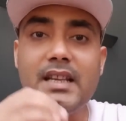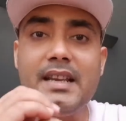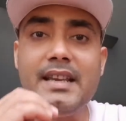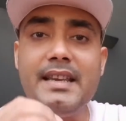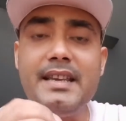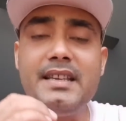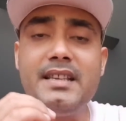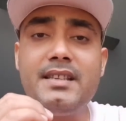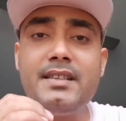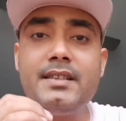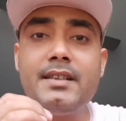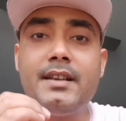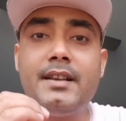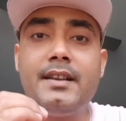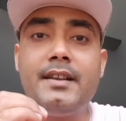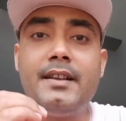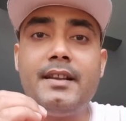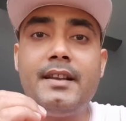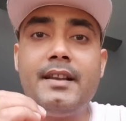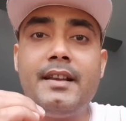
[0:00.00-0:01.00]
is
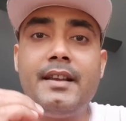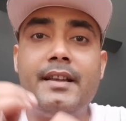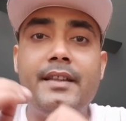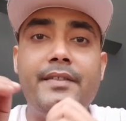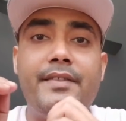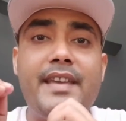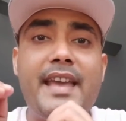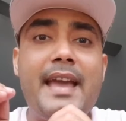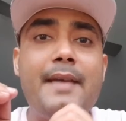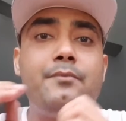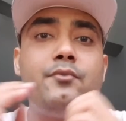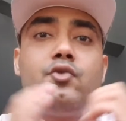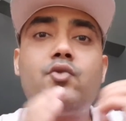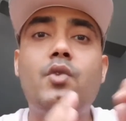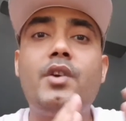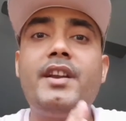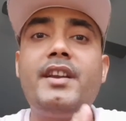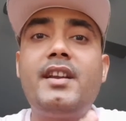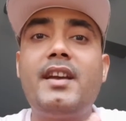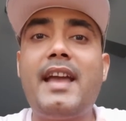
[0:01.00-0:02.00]
they have
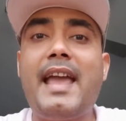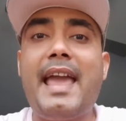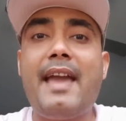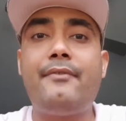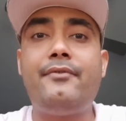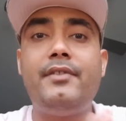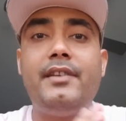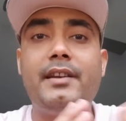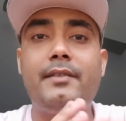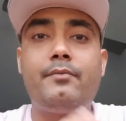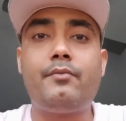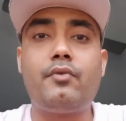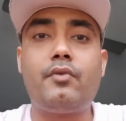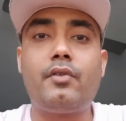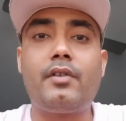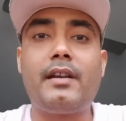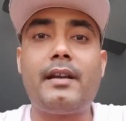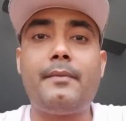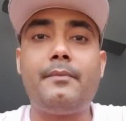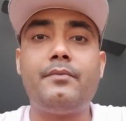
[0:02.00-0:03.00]
joined an affiliate
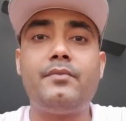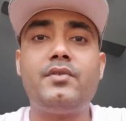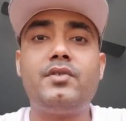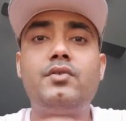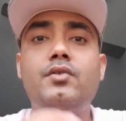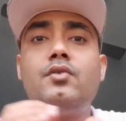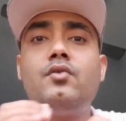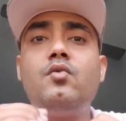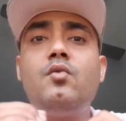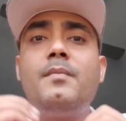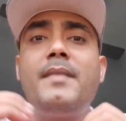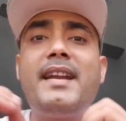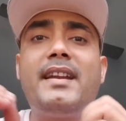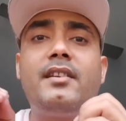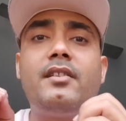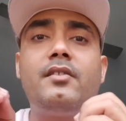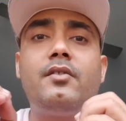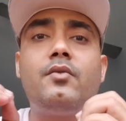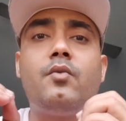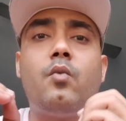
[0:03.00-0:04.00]
program. So no
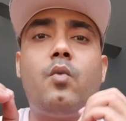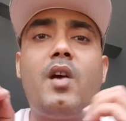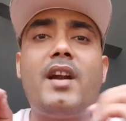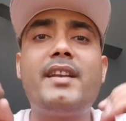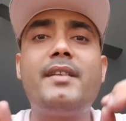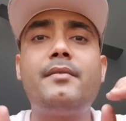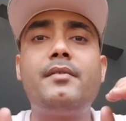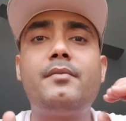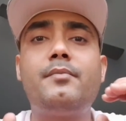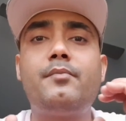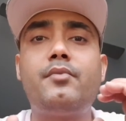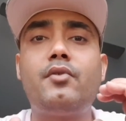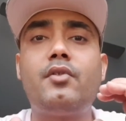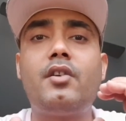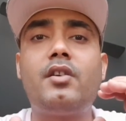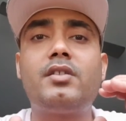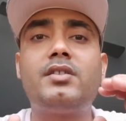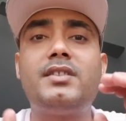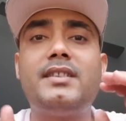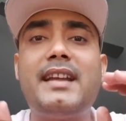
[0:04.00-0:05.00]
matter whatever
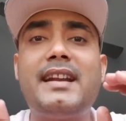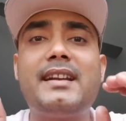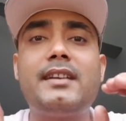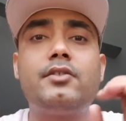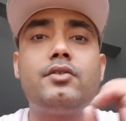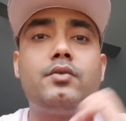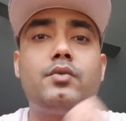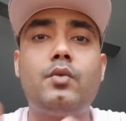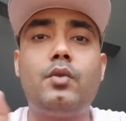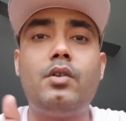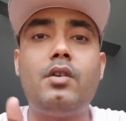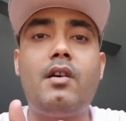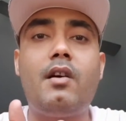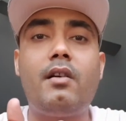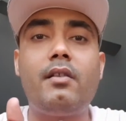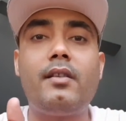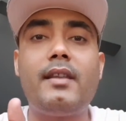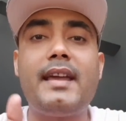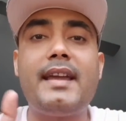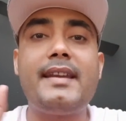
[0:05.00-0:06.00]
products that are sold
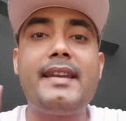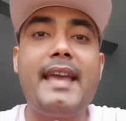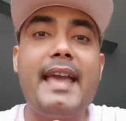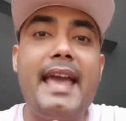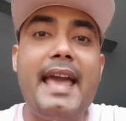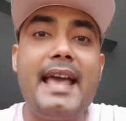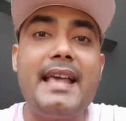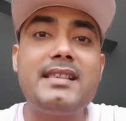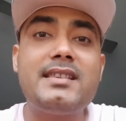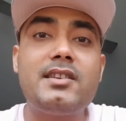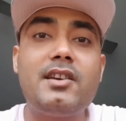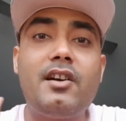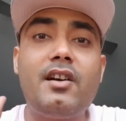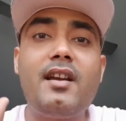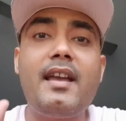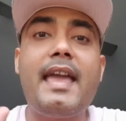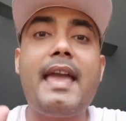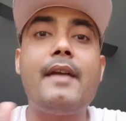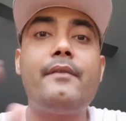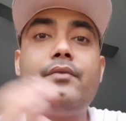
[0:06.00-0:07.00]
online has
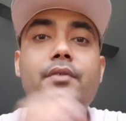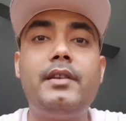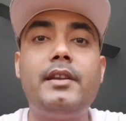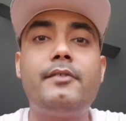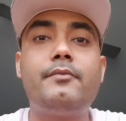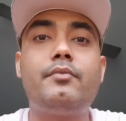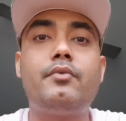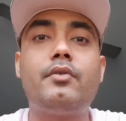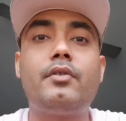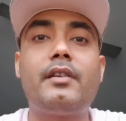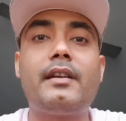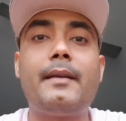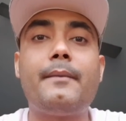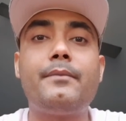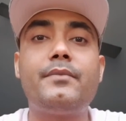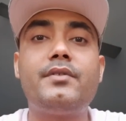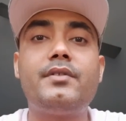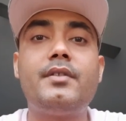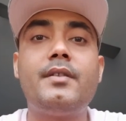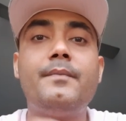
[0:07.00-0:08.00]
a affiliate
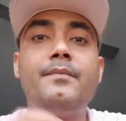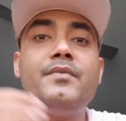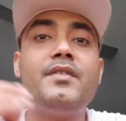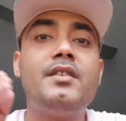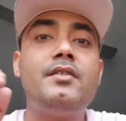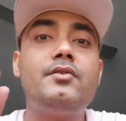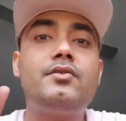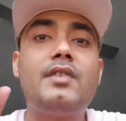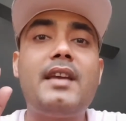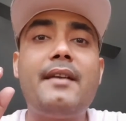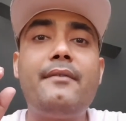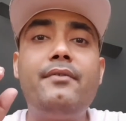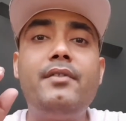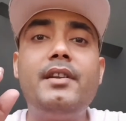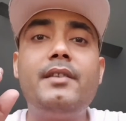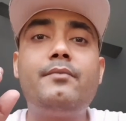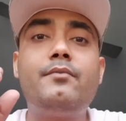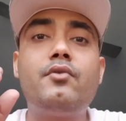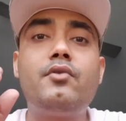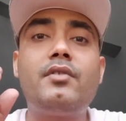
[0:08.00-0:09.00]
programs. So
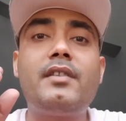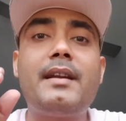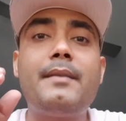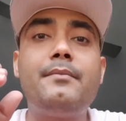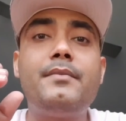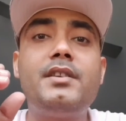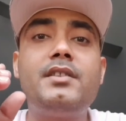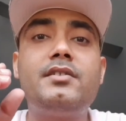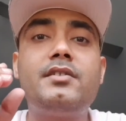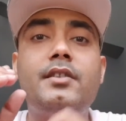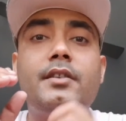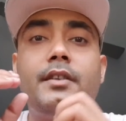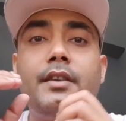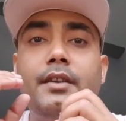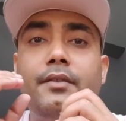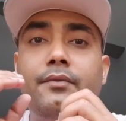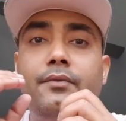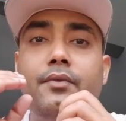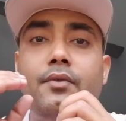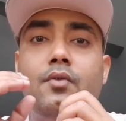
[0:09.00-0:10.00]
affiliate program means
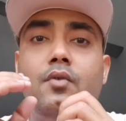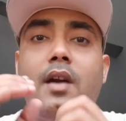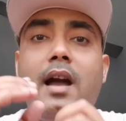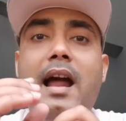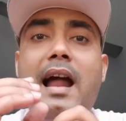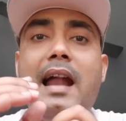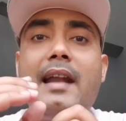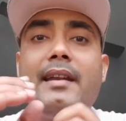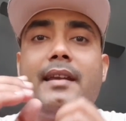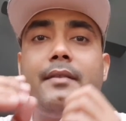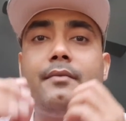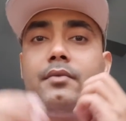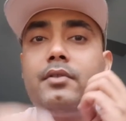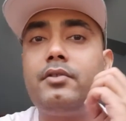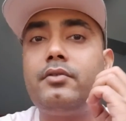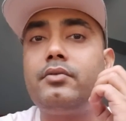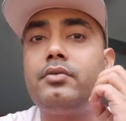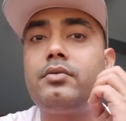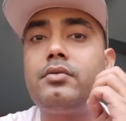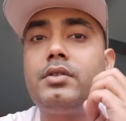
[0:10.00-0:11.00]
if you are able
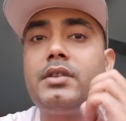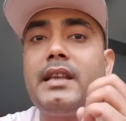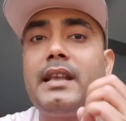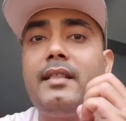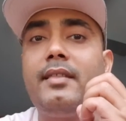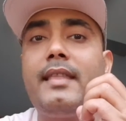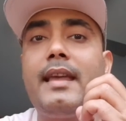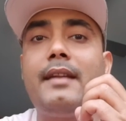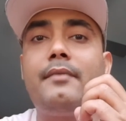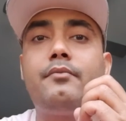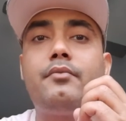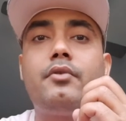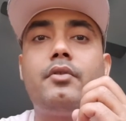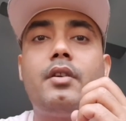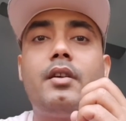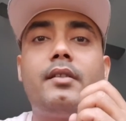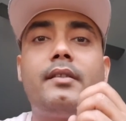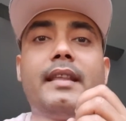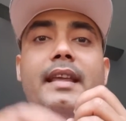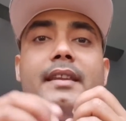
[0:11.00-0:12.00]
to sell that
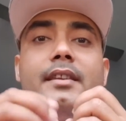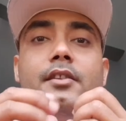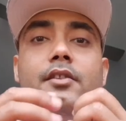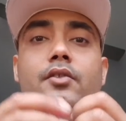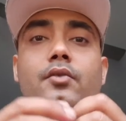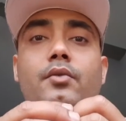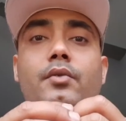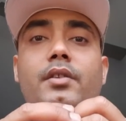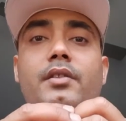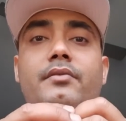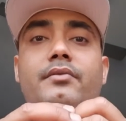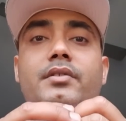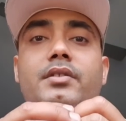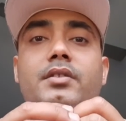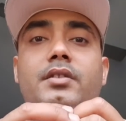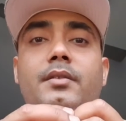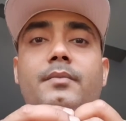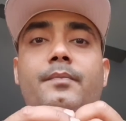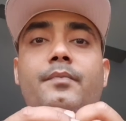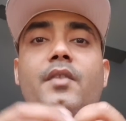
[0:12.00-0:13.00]
product, then you will
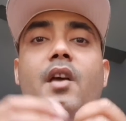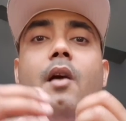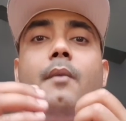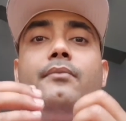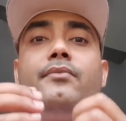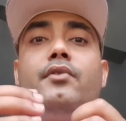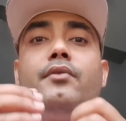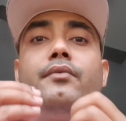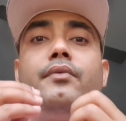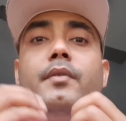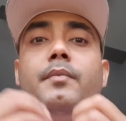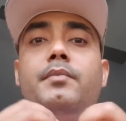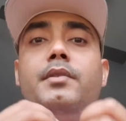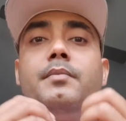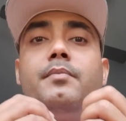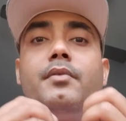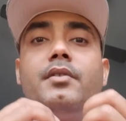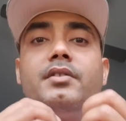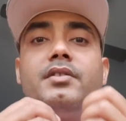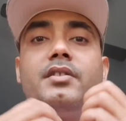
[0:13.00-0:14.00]
receive up to
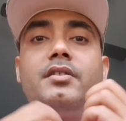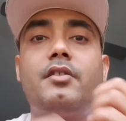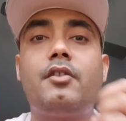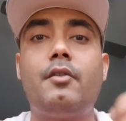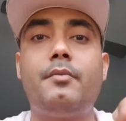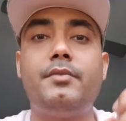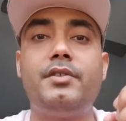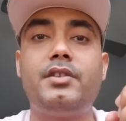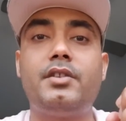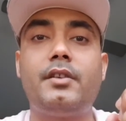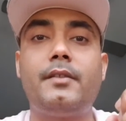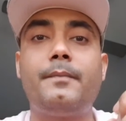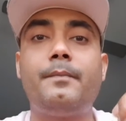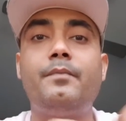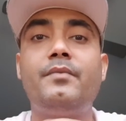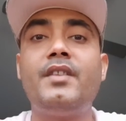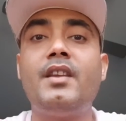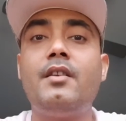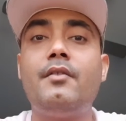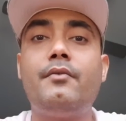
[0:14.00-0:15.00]
50% commission.
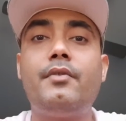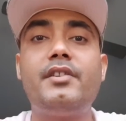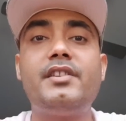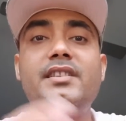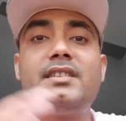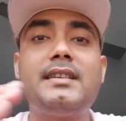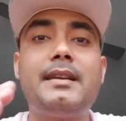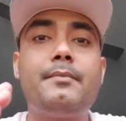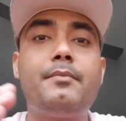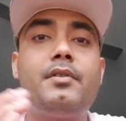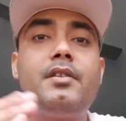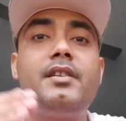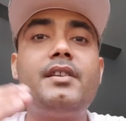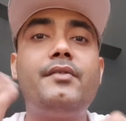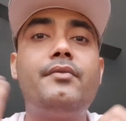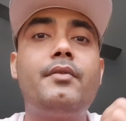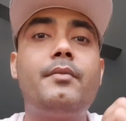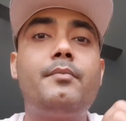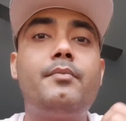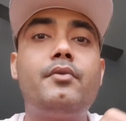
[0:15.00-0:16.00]
For example,
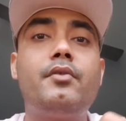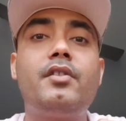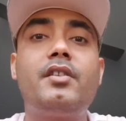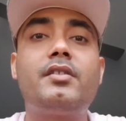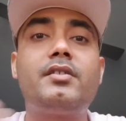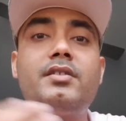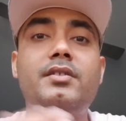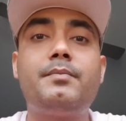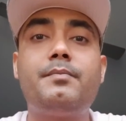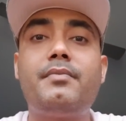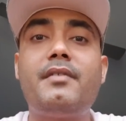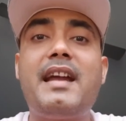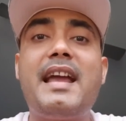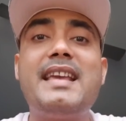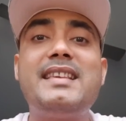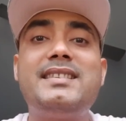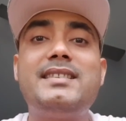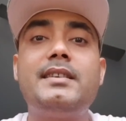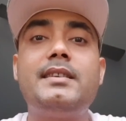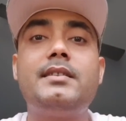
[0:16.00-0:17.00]
if a product's
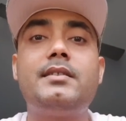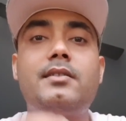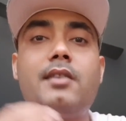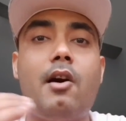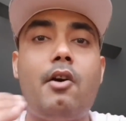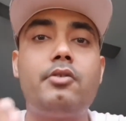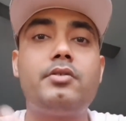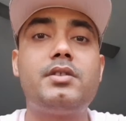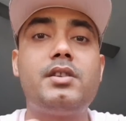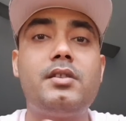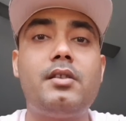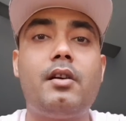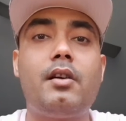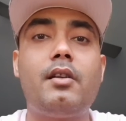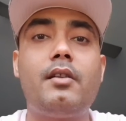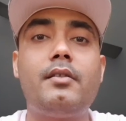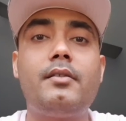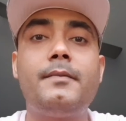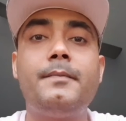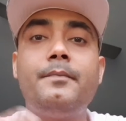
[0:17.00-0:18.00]
price is
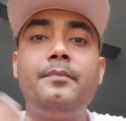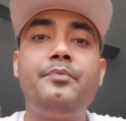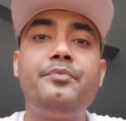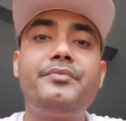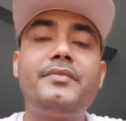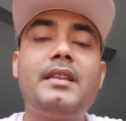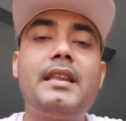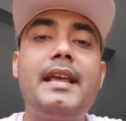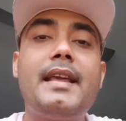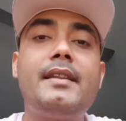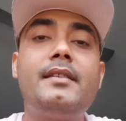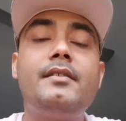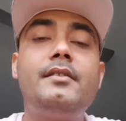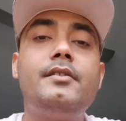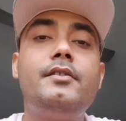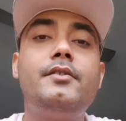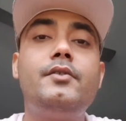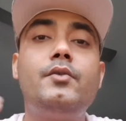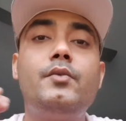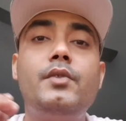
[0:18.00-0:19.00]
$1,000, then
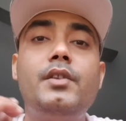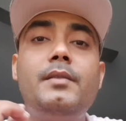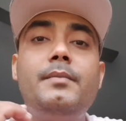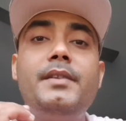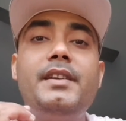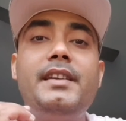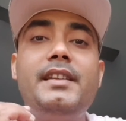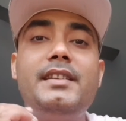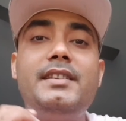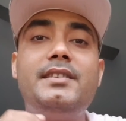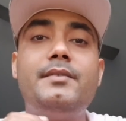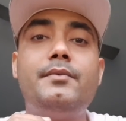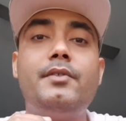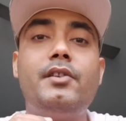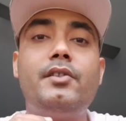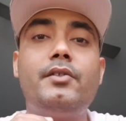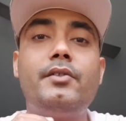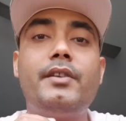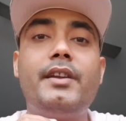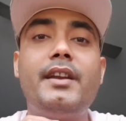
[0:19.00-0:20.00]
you will be
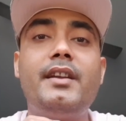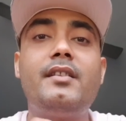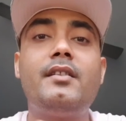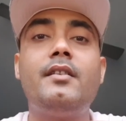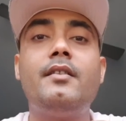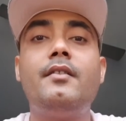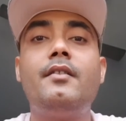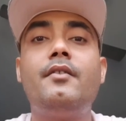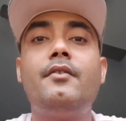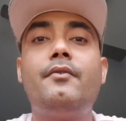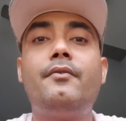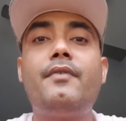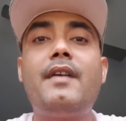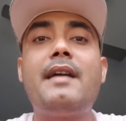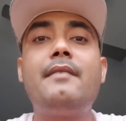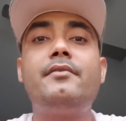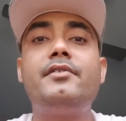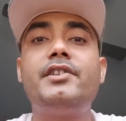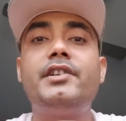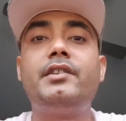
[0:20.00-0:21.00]
eligible to get
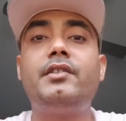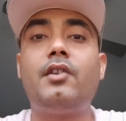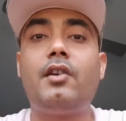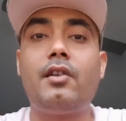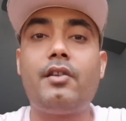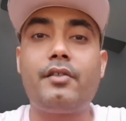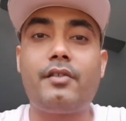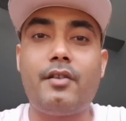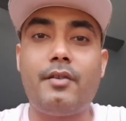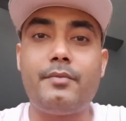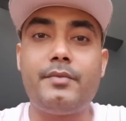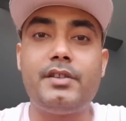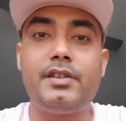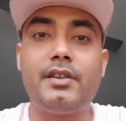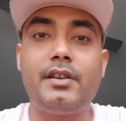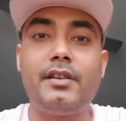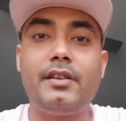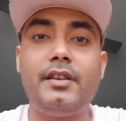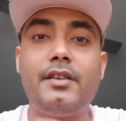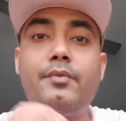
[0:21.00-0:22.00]
$500
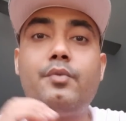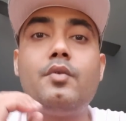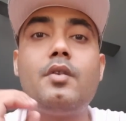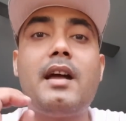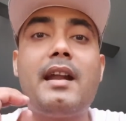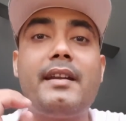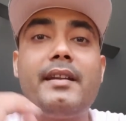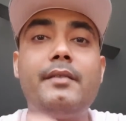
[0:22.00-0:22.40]
commission if you are